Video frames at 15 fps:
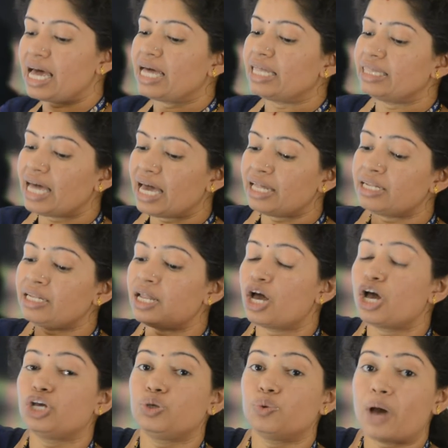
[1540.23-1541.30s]
then
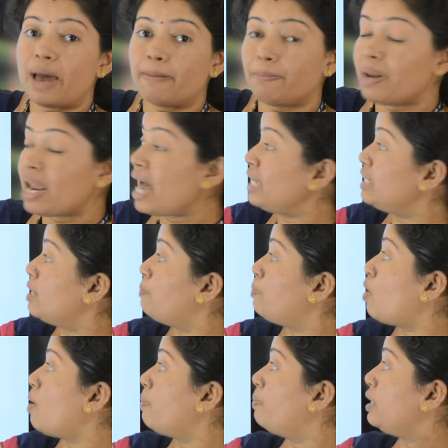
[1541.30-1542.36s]
you apply the
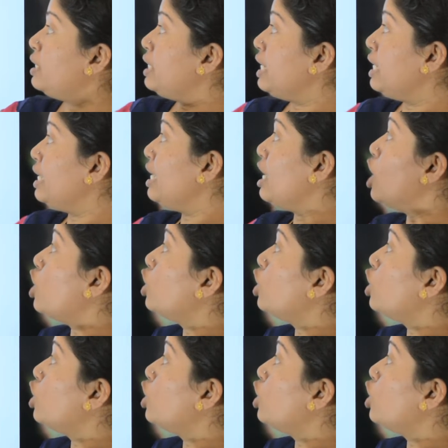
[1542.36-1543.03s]
property